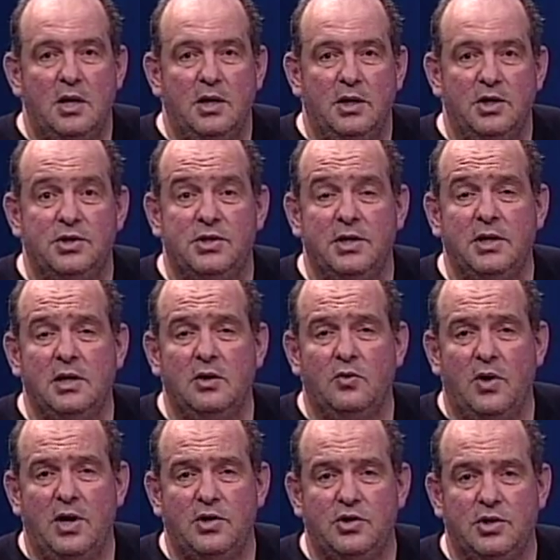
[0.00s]
His singing
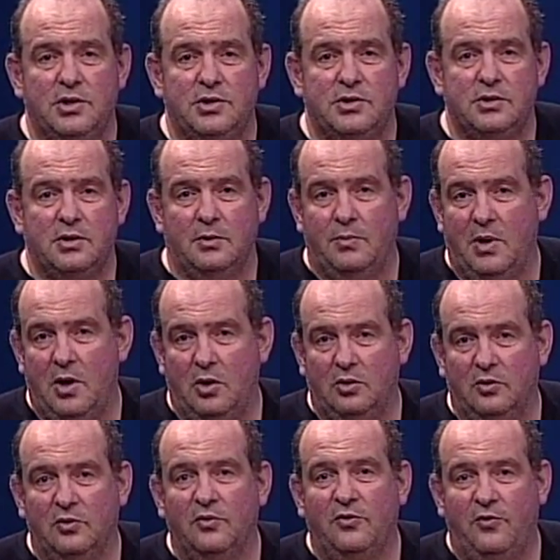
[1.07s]
reaches
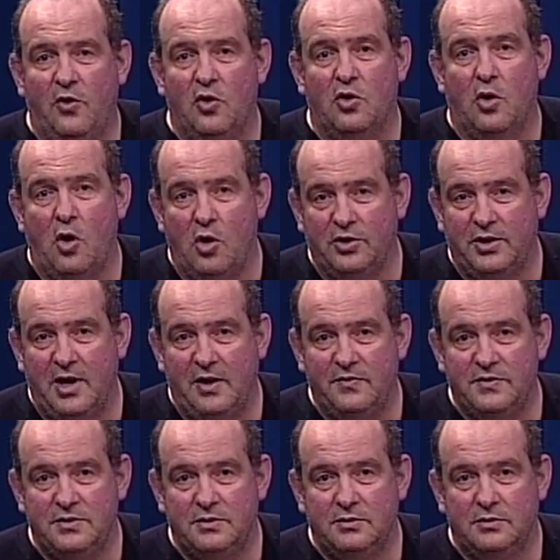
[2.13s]
about 4
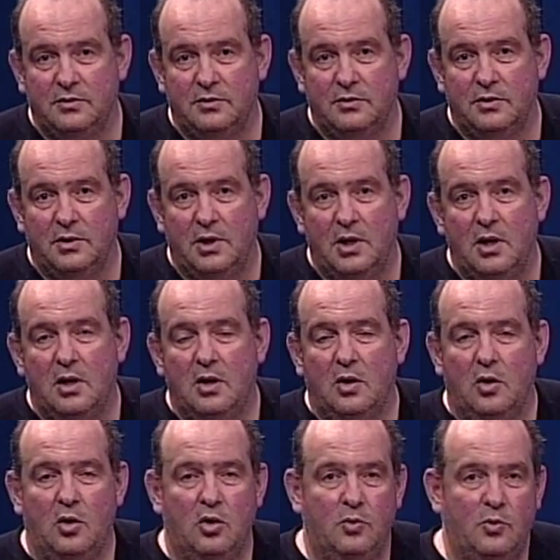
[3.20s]
octaves,
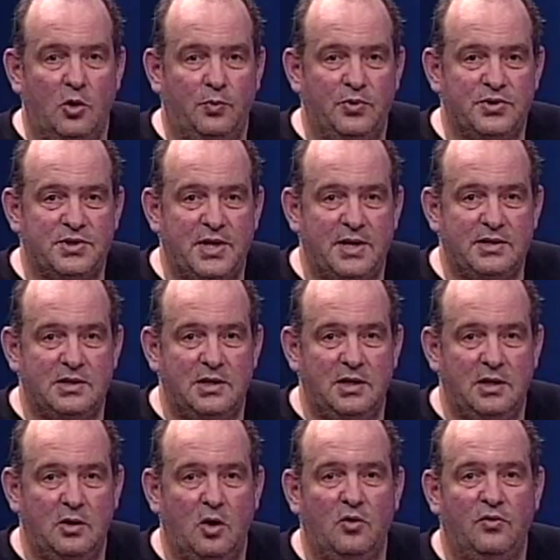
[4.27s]
or more
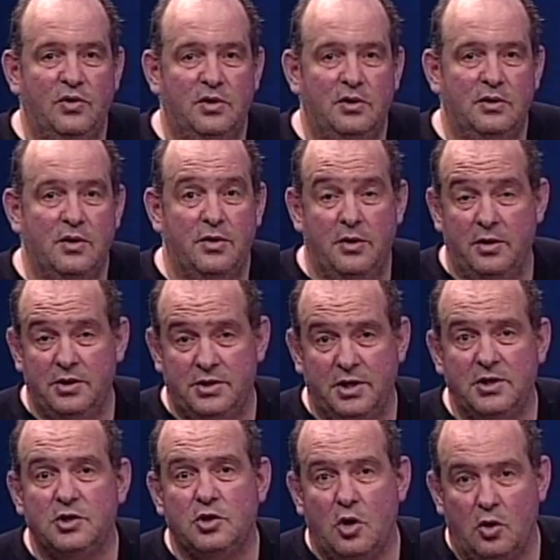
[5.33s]
precisely, over
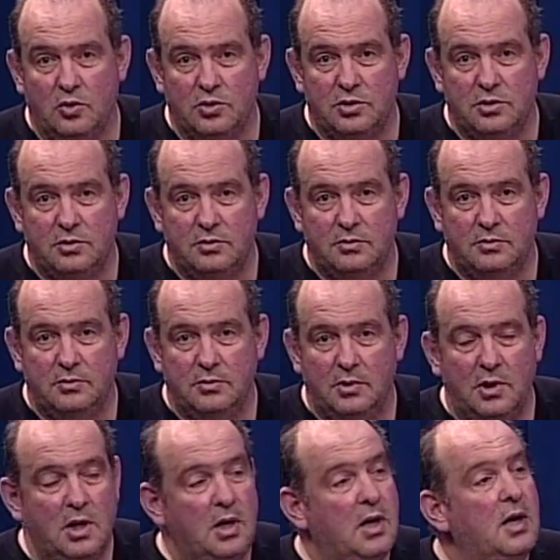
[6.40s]
36 tones.
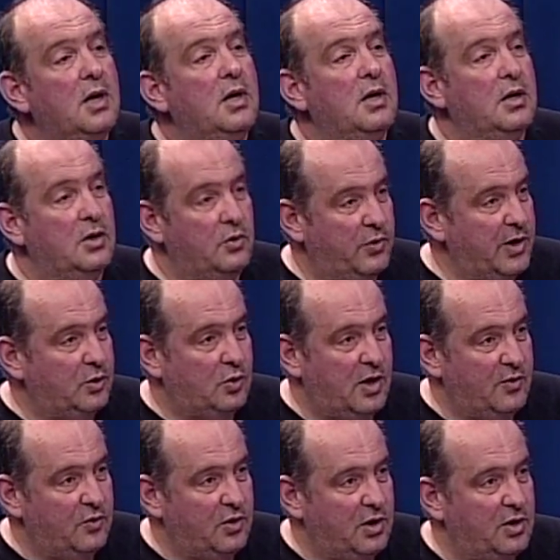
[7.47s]
Great to
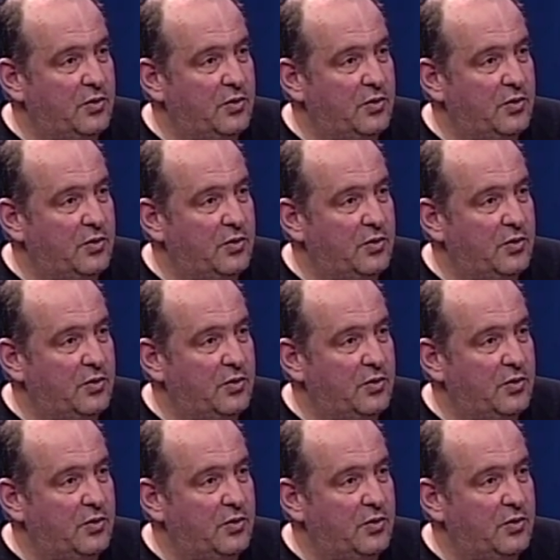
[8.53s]
have you here,